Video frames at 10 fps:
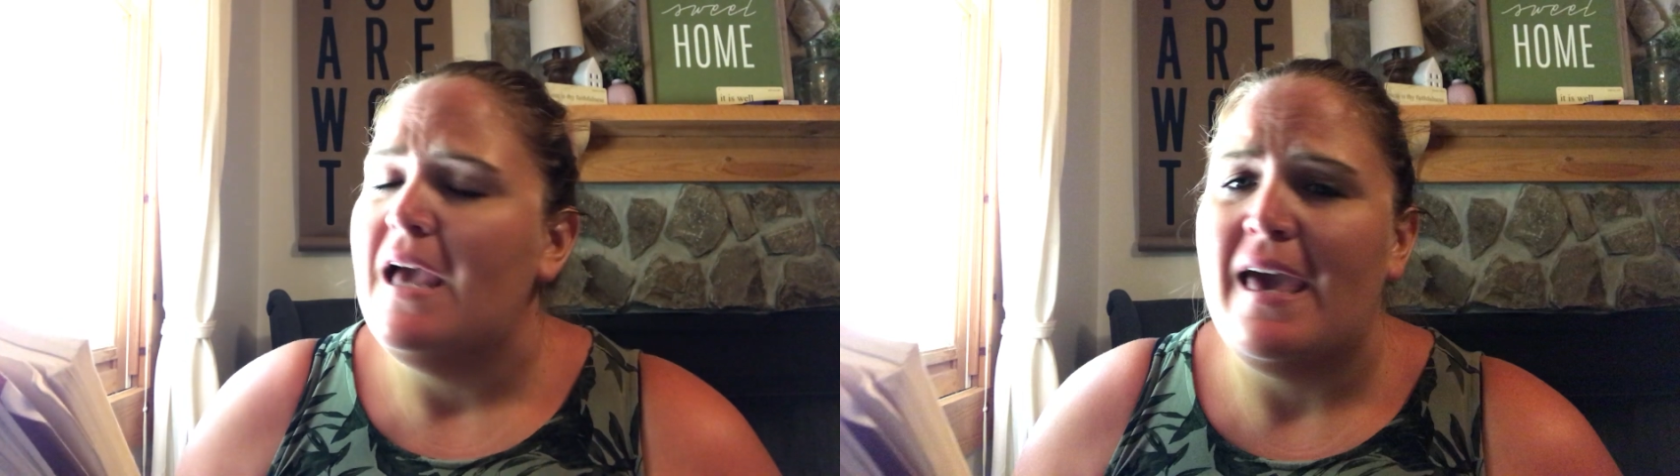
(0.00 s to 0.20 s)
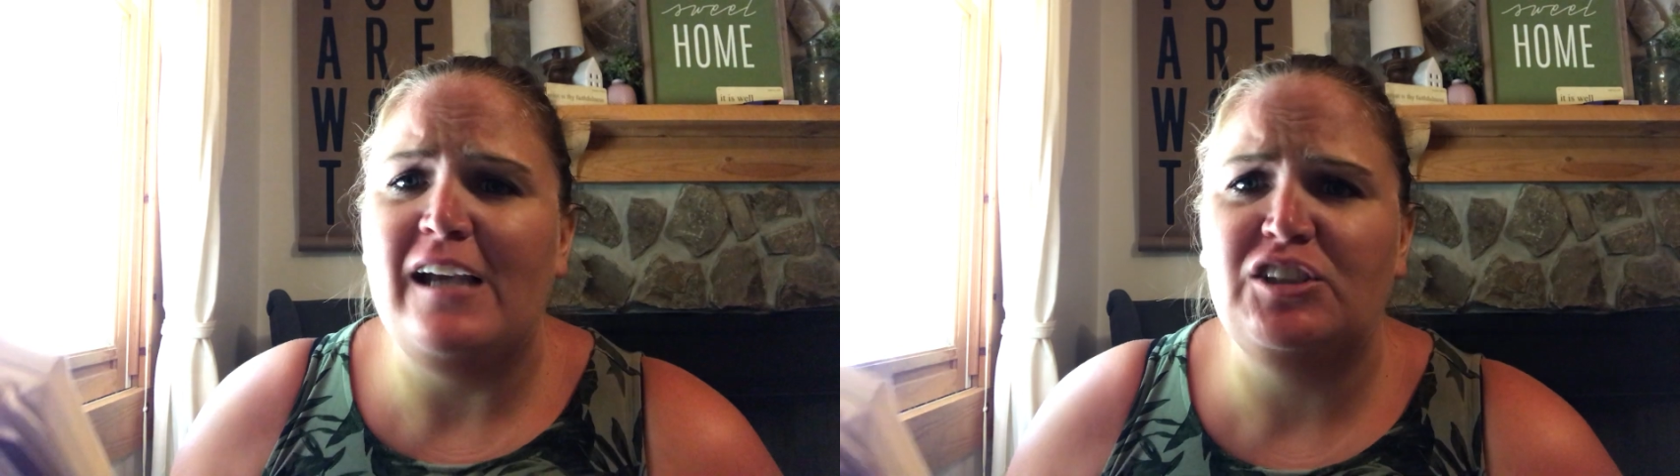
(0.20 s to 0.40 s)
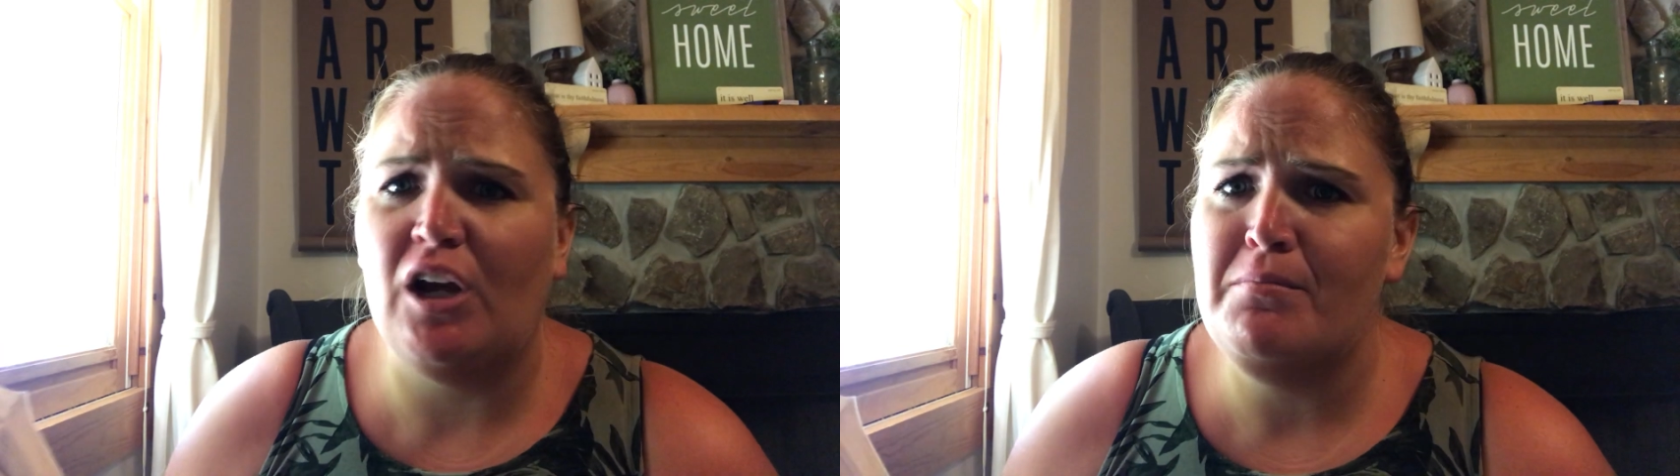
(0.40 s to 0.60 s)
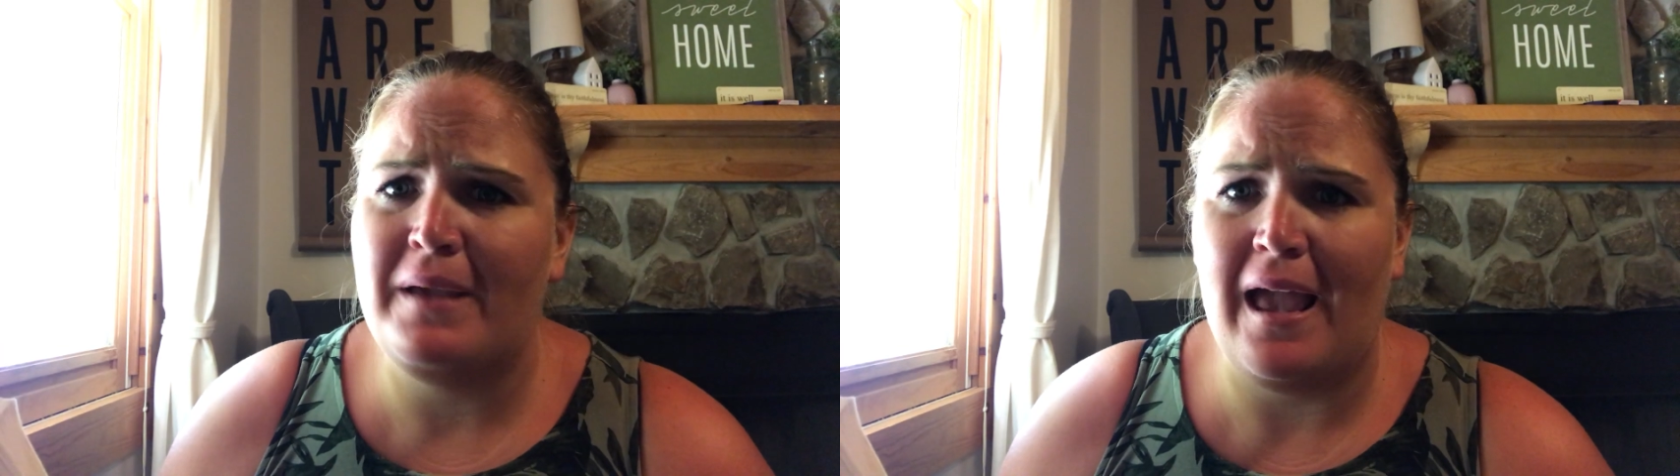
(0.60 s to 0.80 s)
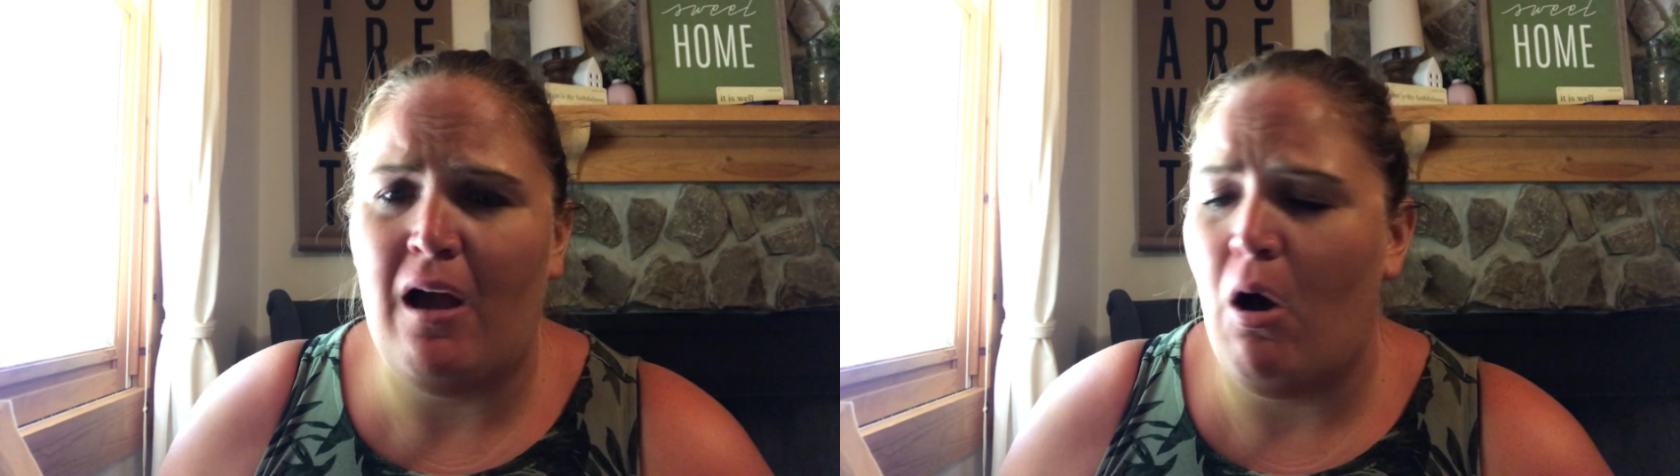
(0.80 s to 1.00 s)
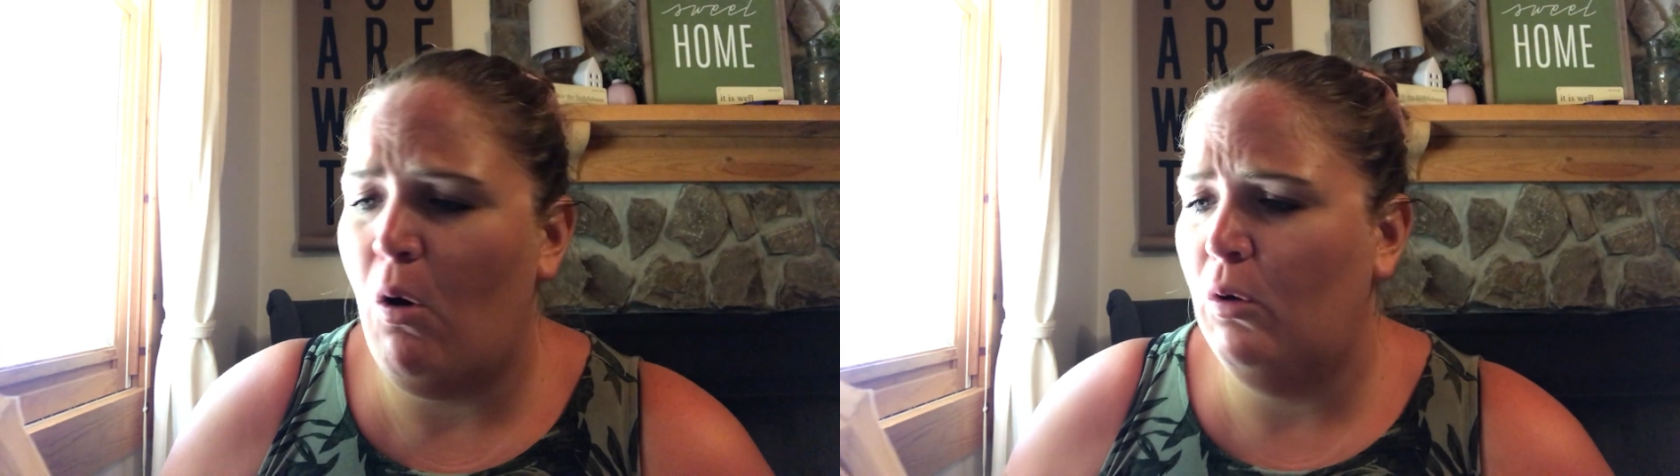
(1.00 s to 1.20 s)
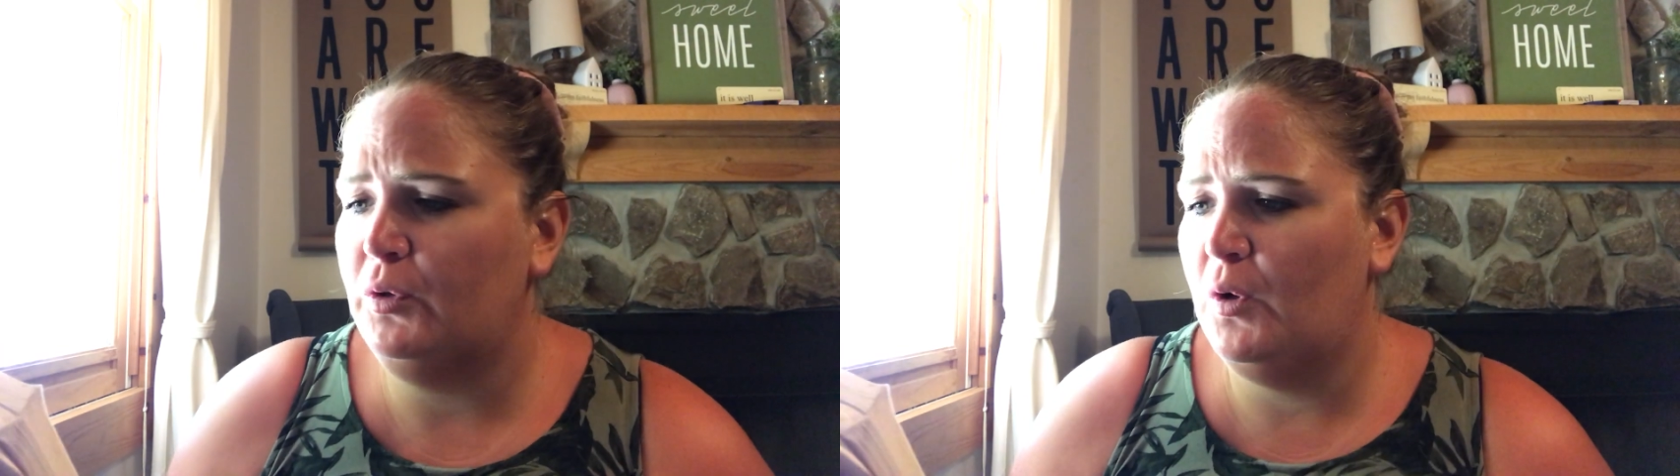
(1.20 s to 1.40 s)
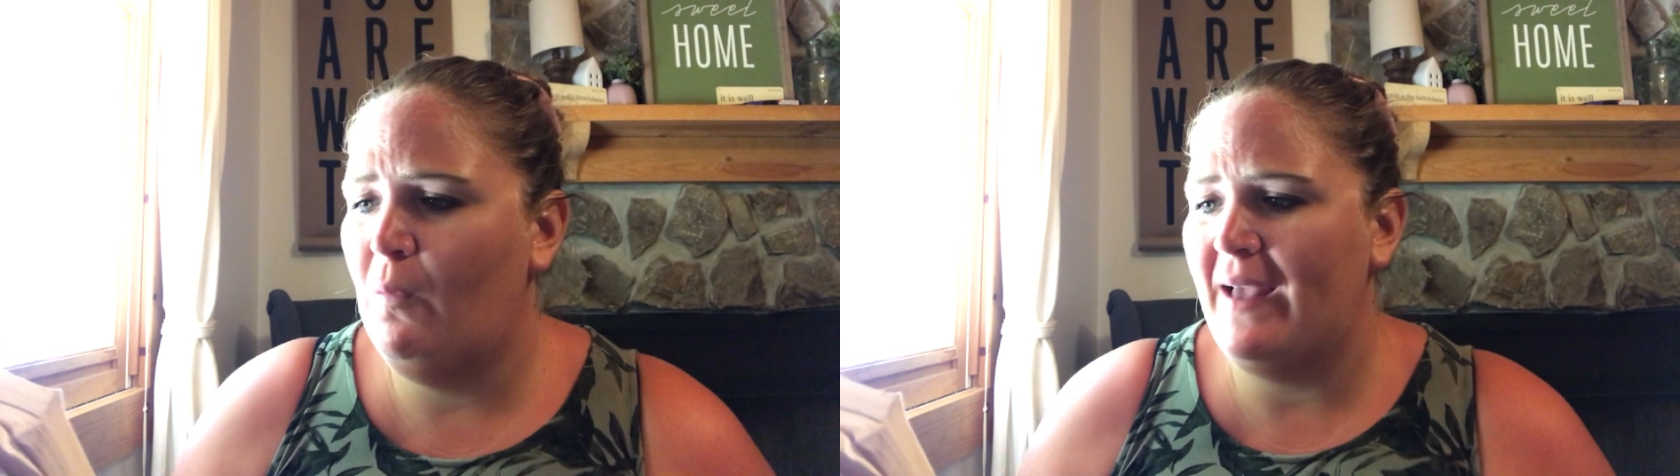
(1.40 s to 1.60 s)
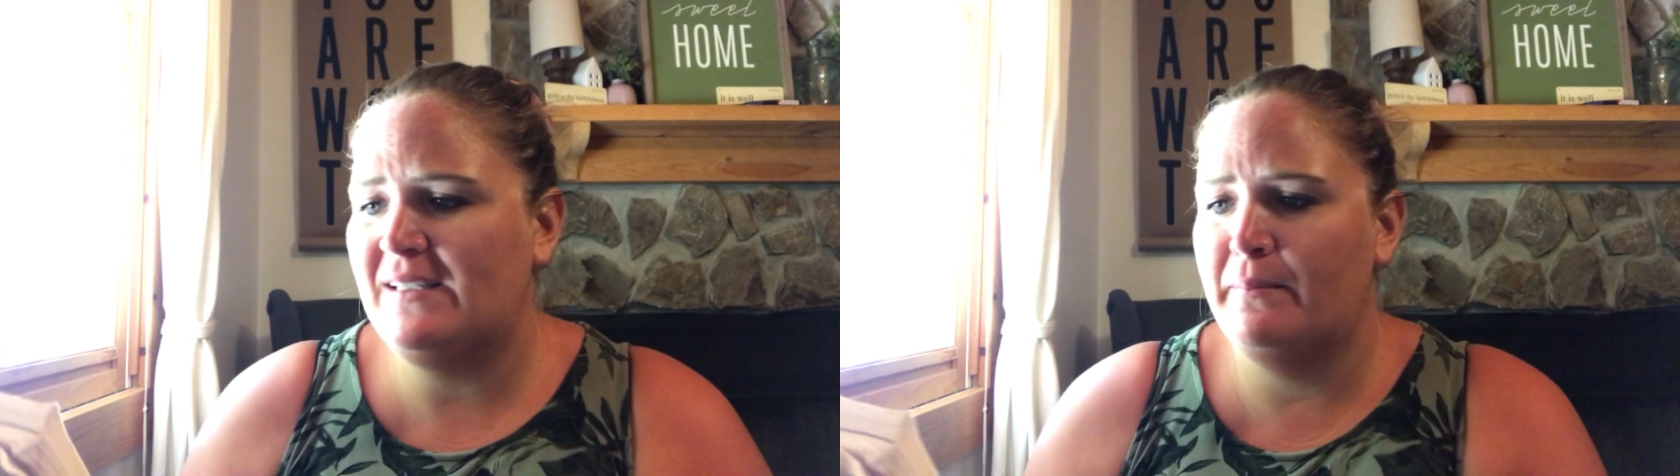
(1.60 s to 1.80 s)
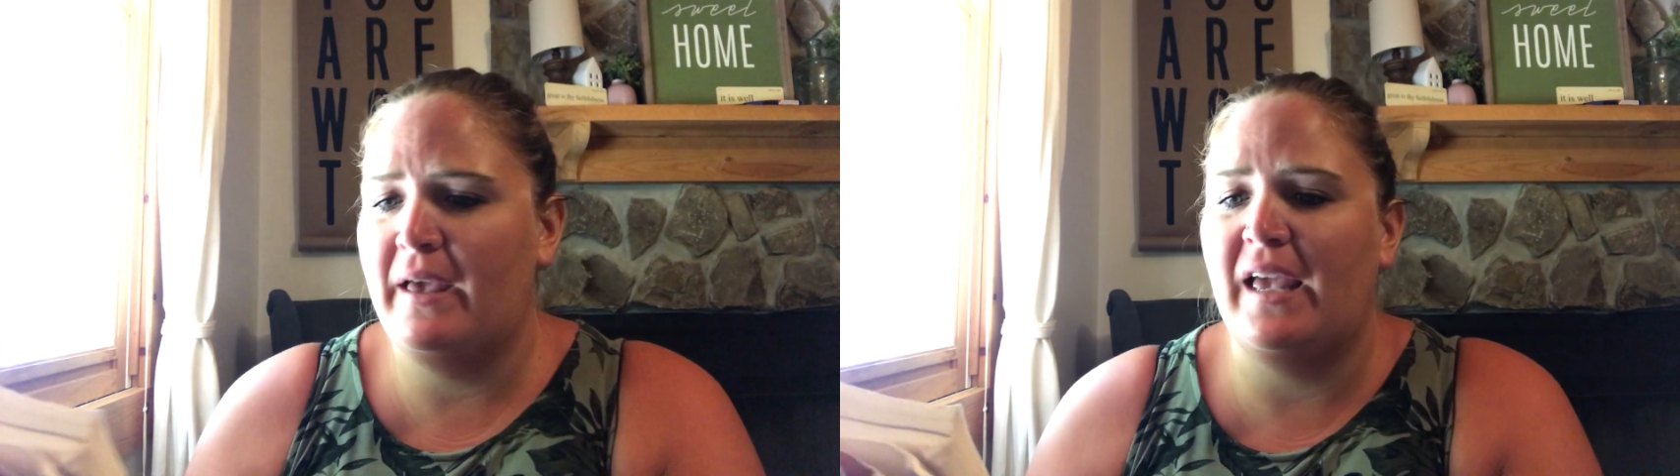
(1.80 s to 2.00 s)
He showed me a whole new way
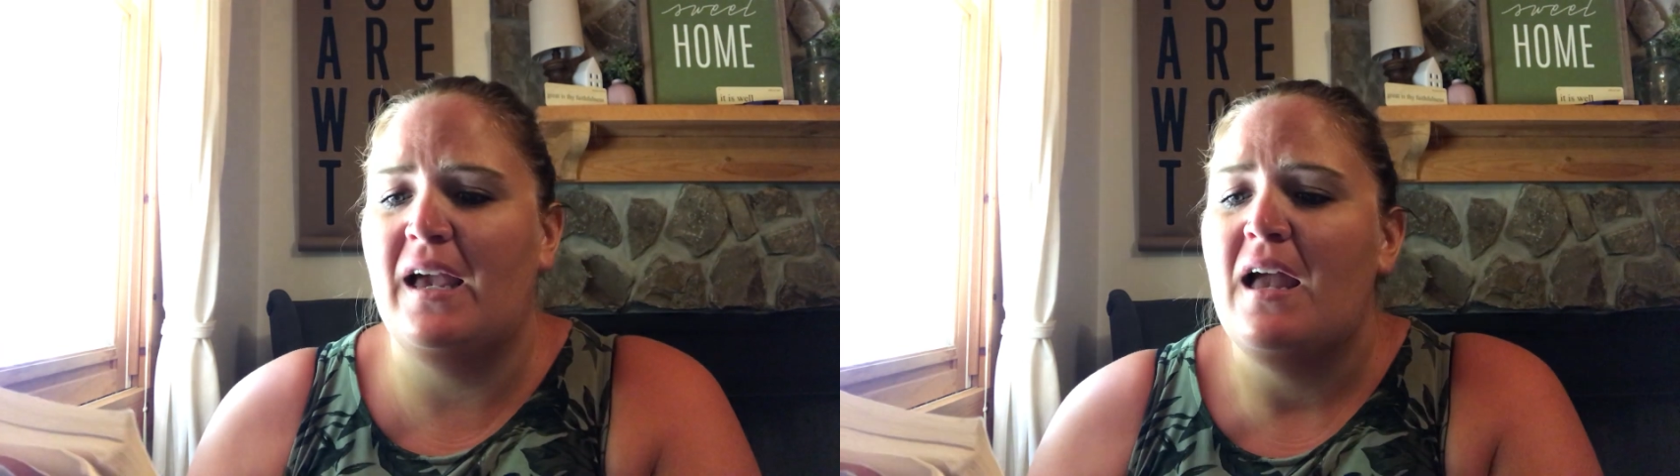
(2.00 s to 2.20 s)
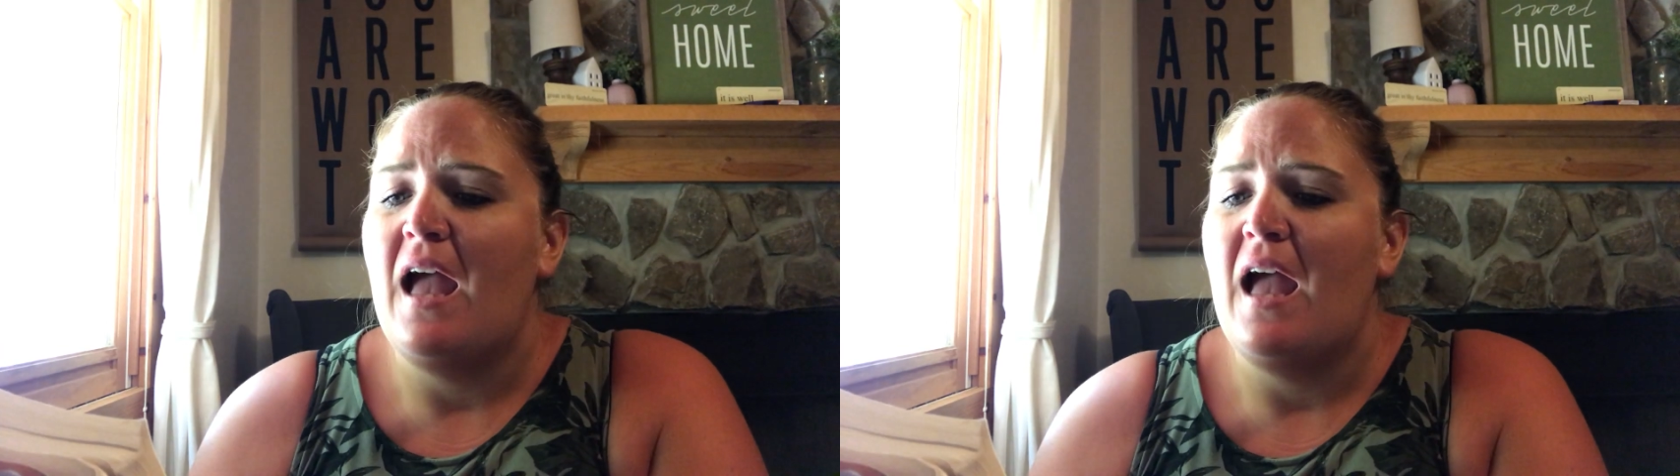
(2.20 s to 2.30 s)
to be.